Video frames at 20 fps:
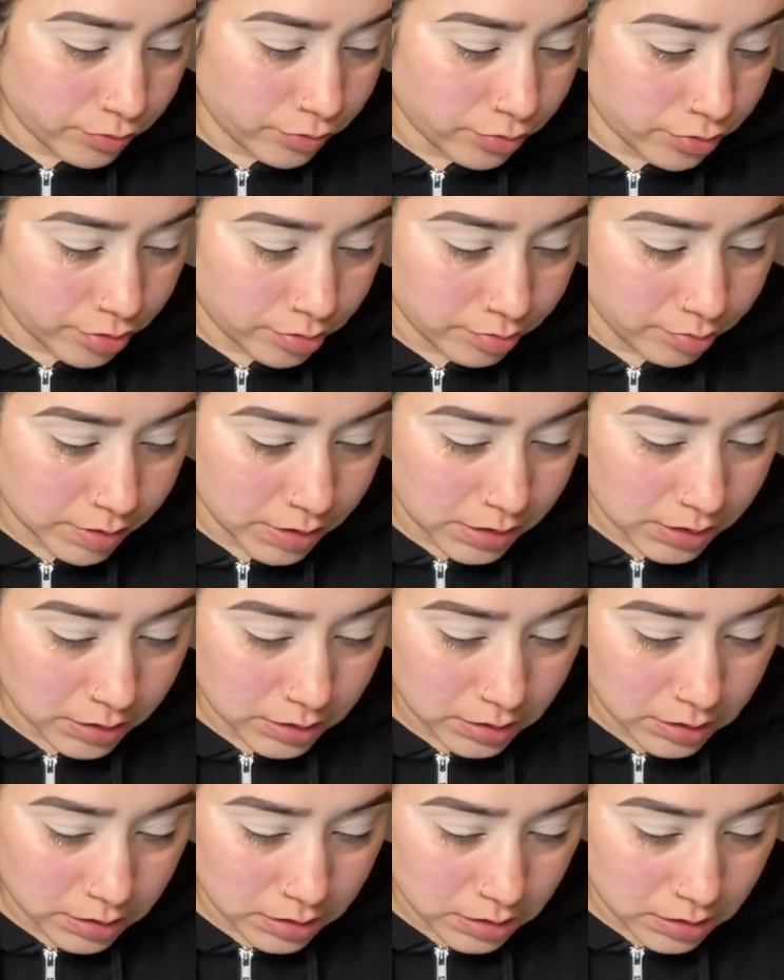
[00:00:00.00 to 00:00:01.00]

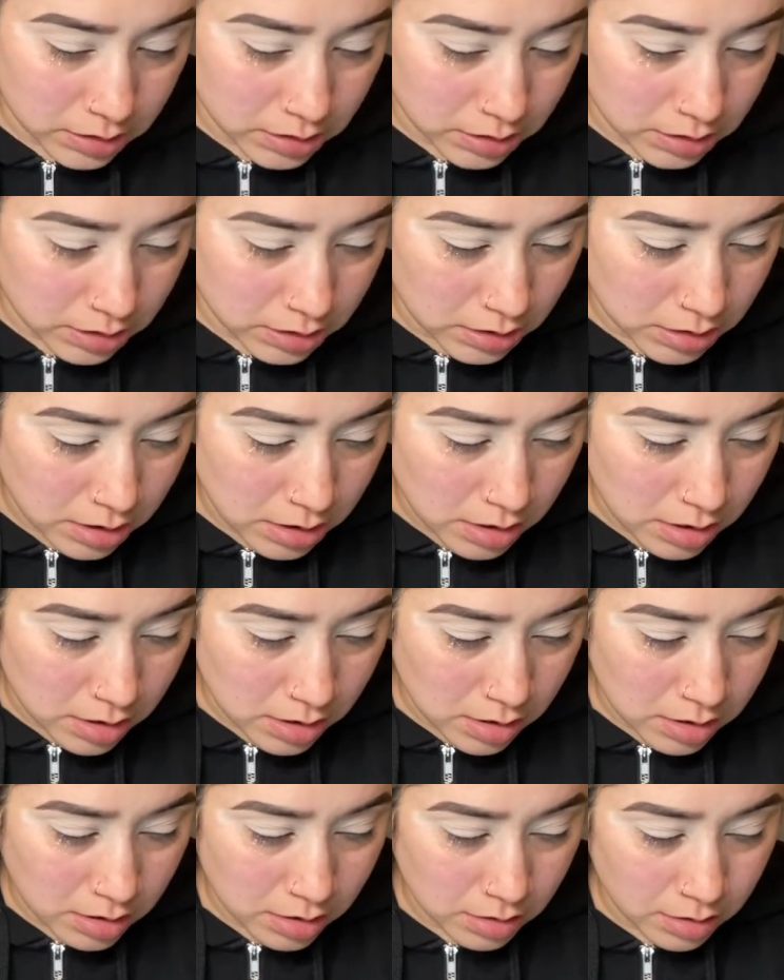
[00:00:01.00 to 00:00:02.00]
35C
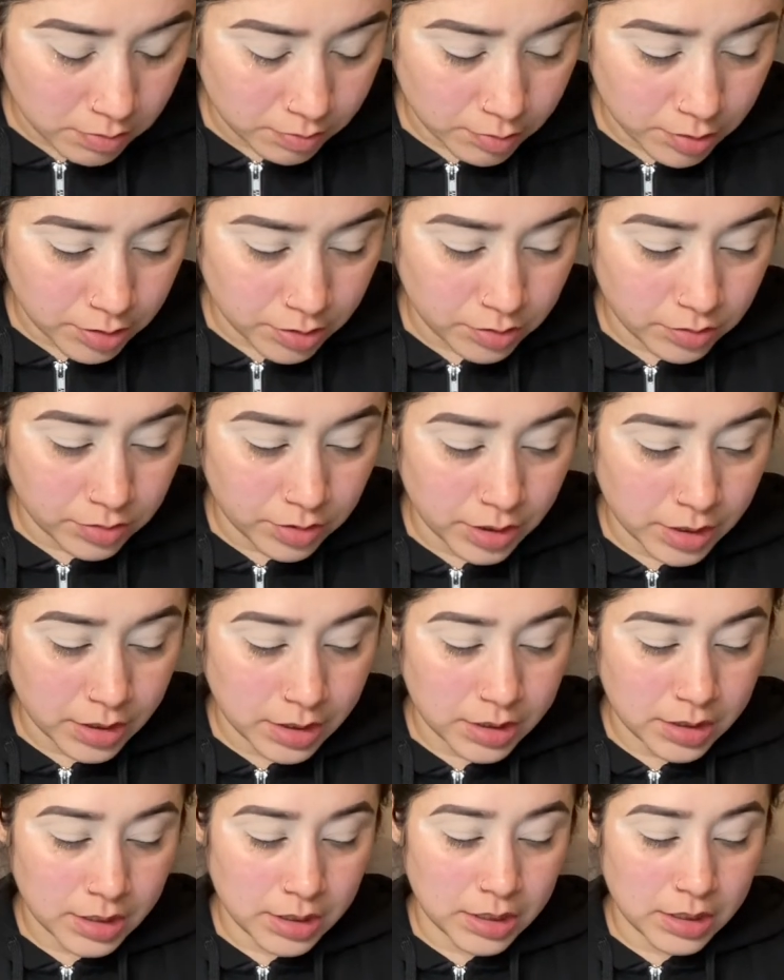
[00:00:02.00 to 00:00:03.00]
palette from
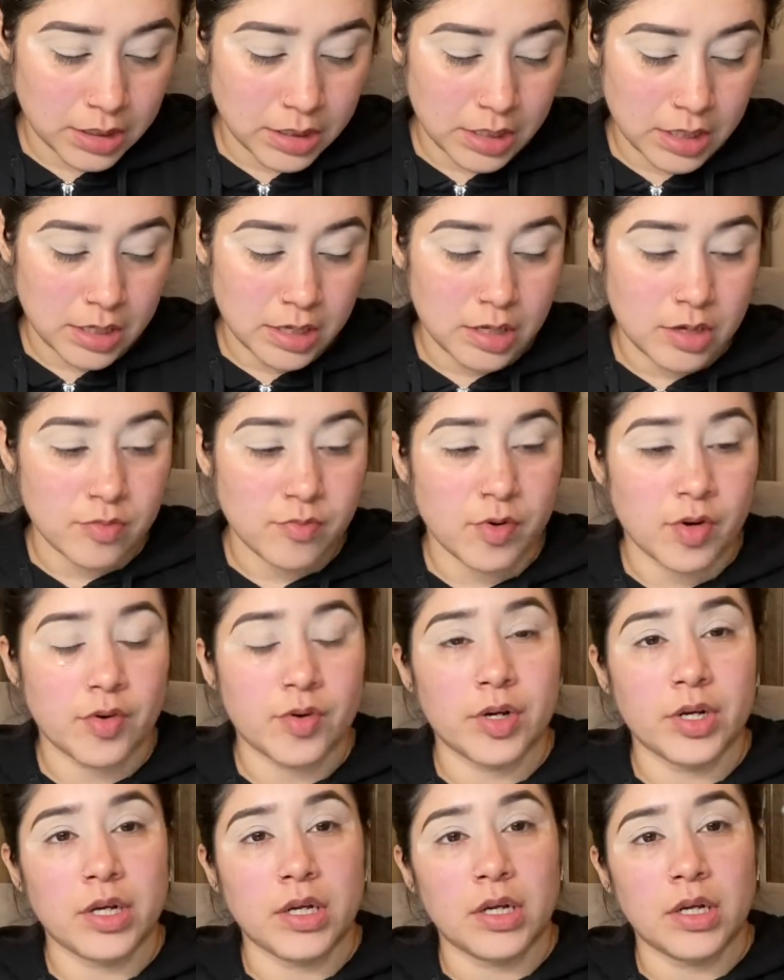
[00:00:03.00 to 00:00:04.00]
Morphe, and I'll just be
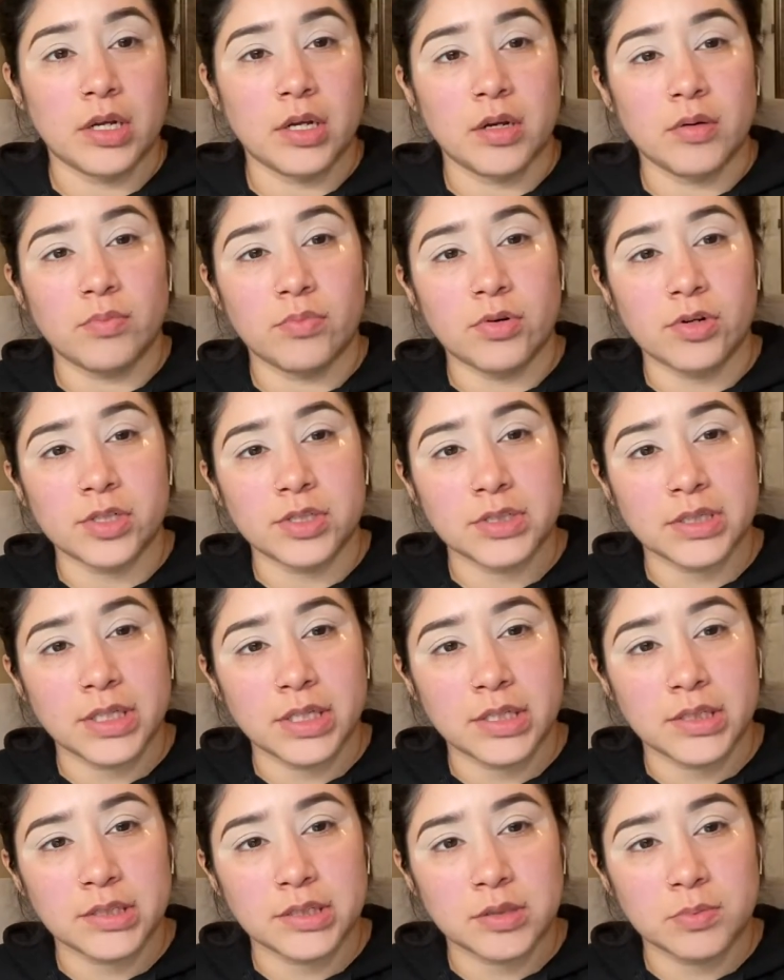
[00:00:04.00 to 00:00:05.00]
getting a
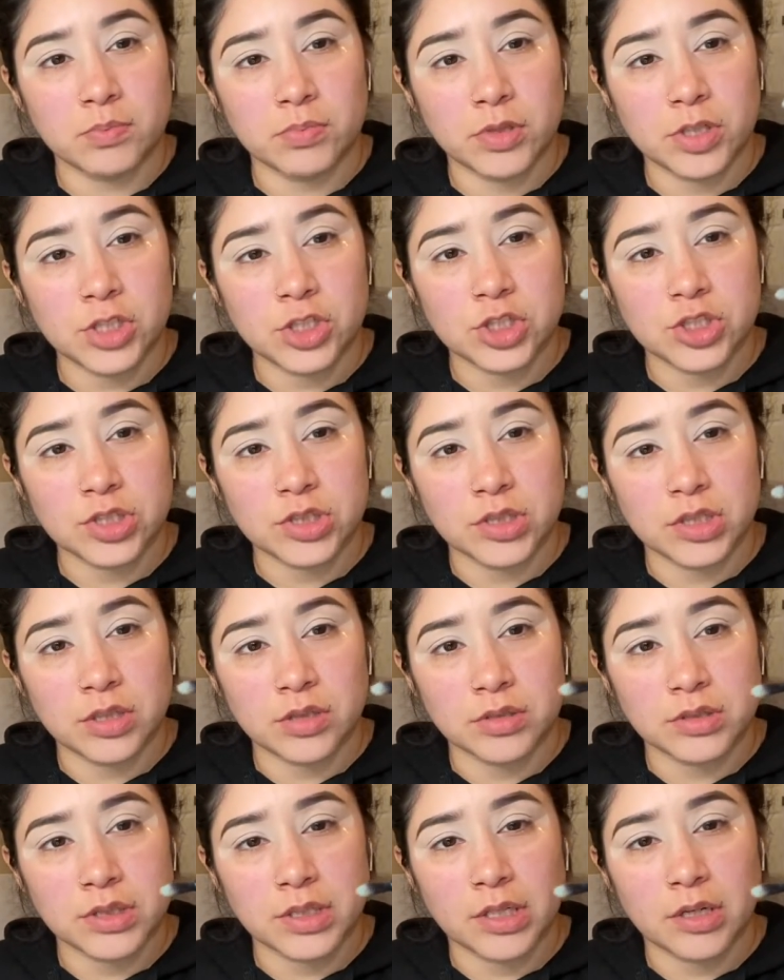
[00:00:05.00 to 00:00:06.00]
detailed brush.
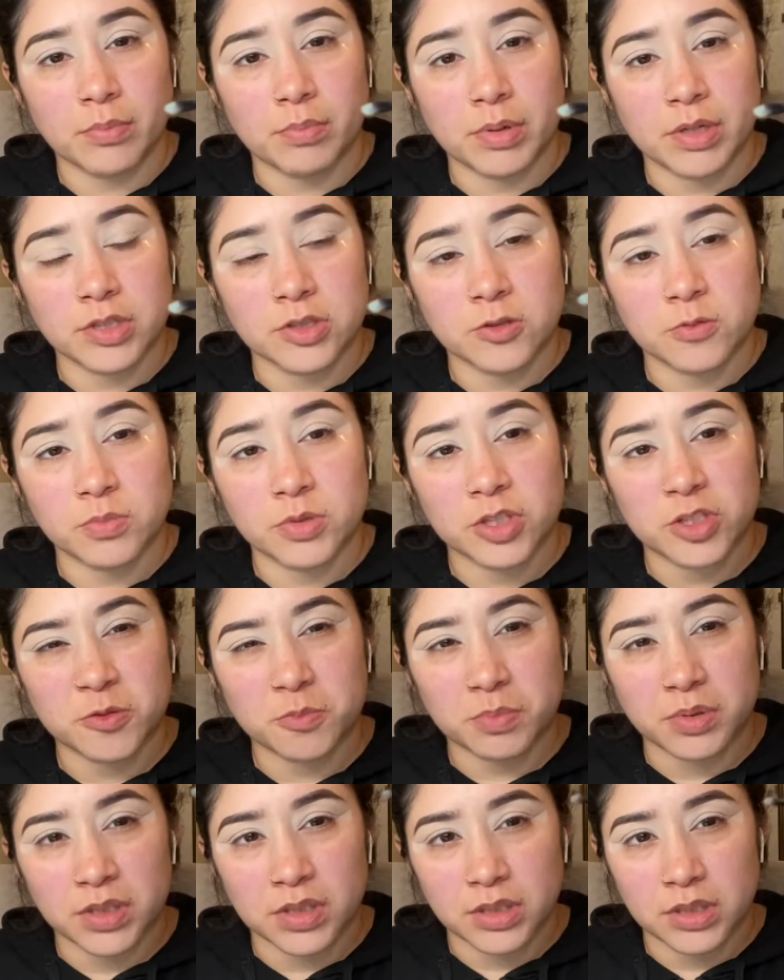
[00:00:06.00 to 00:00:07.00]
So when I
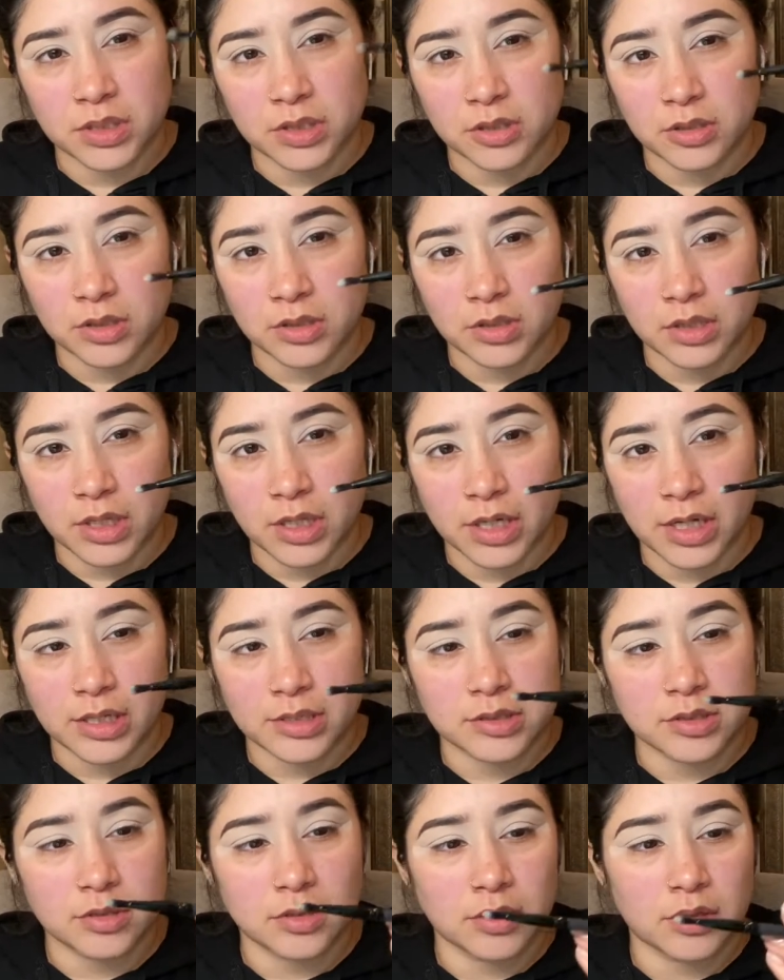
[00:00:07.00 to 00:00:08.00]
put the black
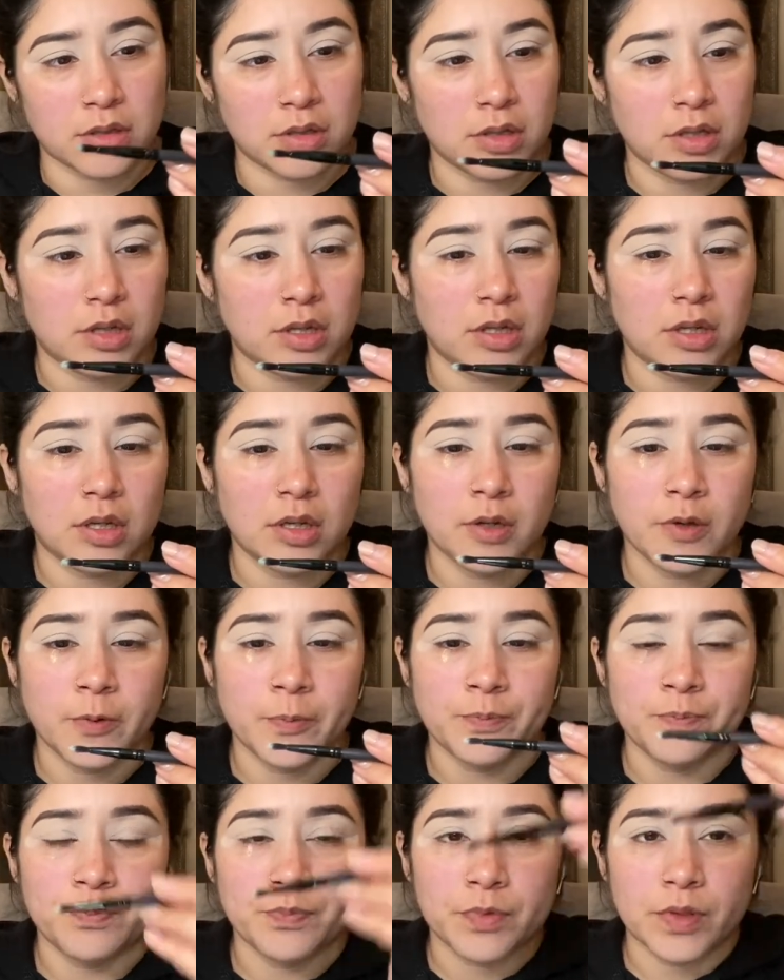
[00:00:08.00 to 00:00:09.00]
on the
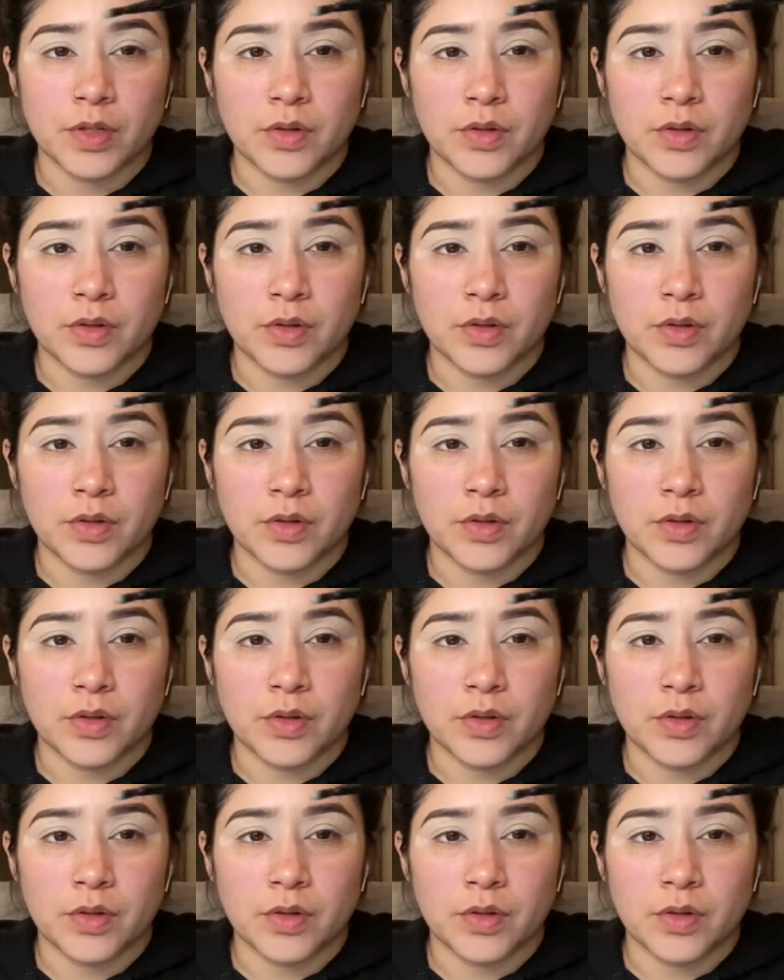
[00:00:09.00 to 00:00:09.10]
crease,